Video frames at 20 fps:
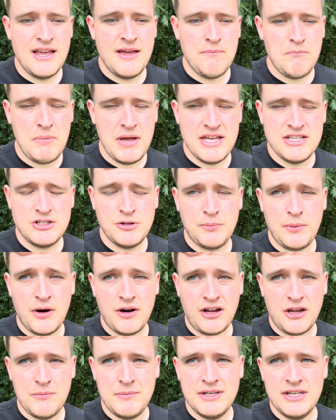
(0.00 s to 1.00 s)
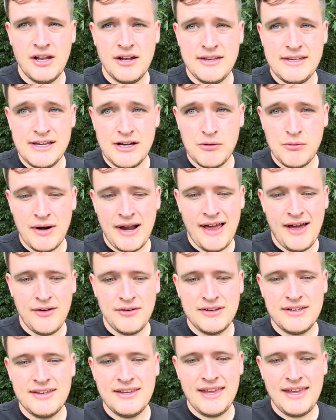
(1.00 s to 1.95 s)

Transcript: basal bark can be done year round,